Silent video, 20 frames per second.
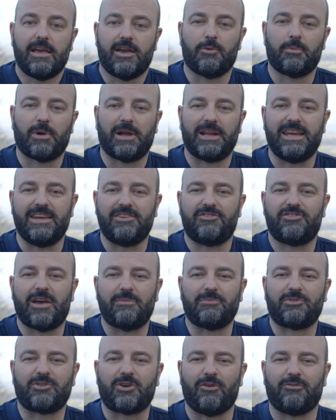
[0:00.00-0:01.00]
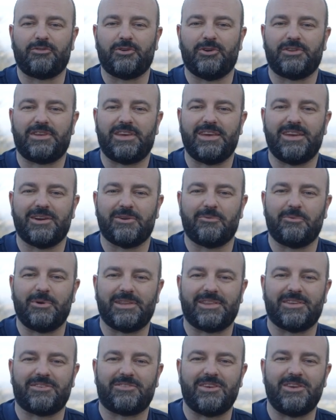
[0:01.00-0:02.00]
Hey everybody, Jem Schofield here
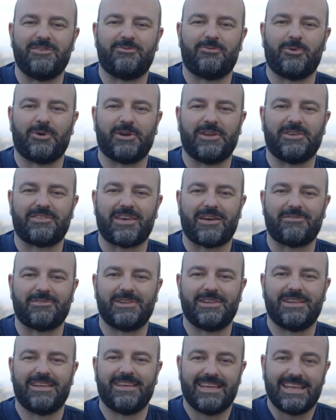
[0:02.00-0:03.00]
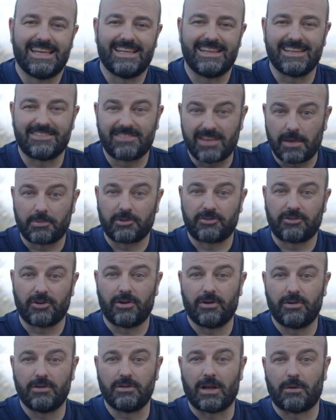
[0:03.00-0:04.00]
with the C47. In this
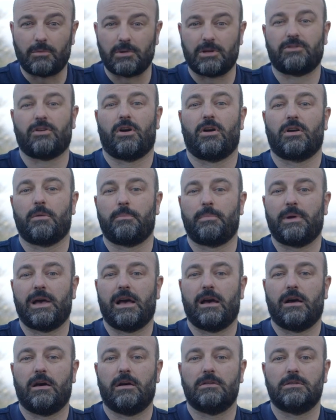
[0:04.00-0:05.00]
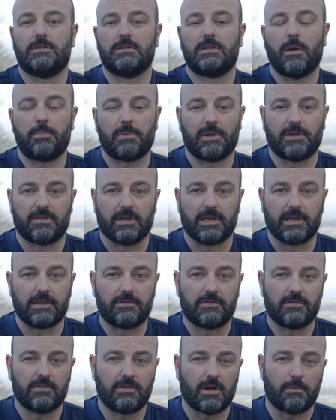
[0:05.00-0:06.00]
episode, I want to talk about a couple of
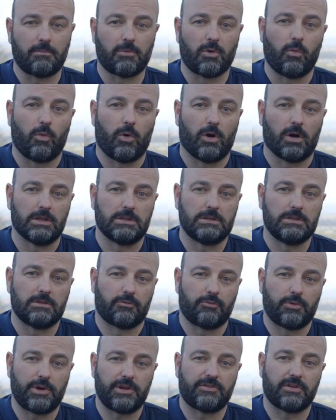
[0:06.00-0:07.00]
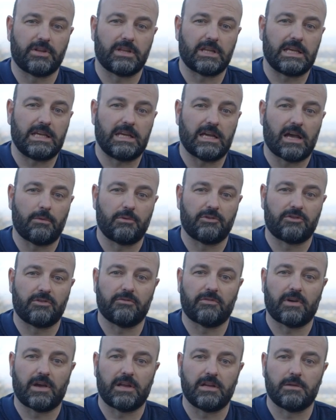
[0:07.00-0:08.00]
things. Number one, recently I was
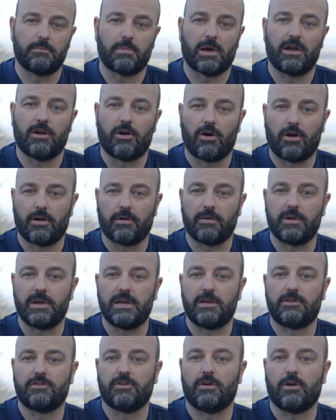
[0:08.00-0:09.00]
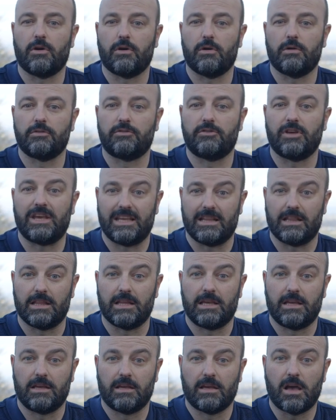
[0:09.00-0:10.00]
invited by Arri to go to
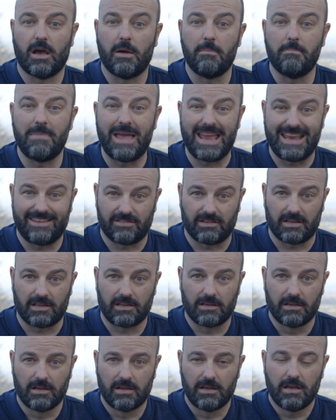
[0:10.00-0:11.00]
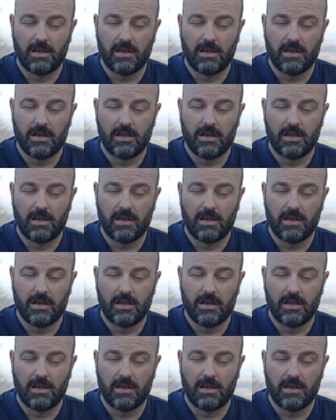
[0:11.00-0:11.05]
Italy. Amazing.